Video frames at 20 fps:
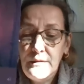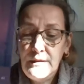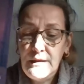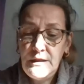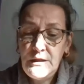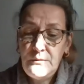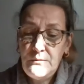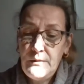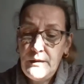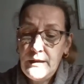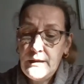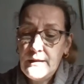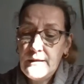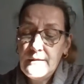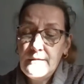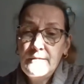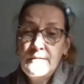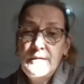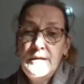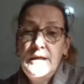this week
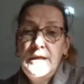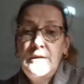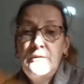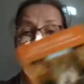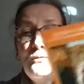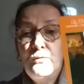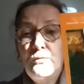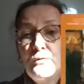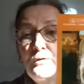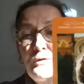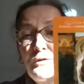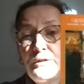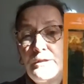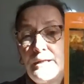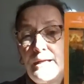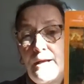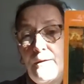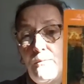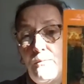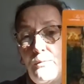in order to
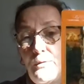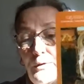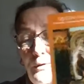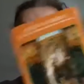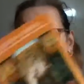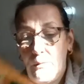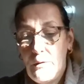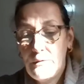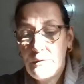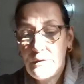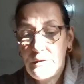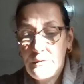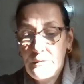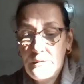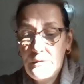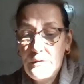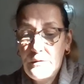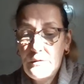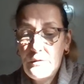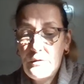get what you want.
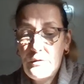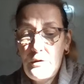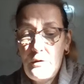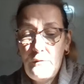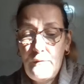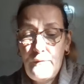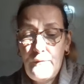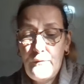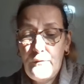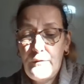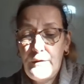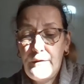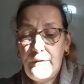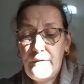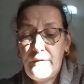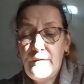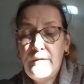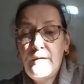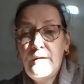Go for it.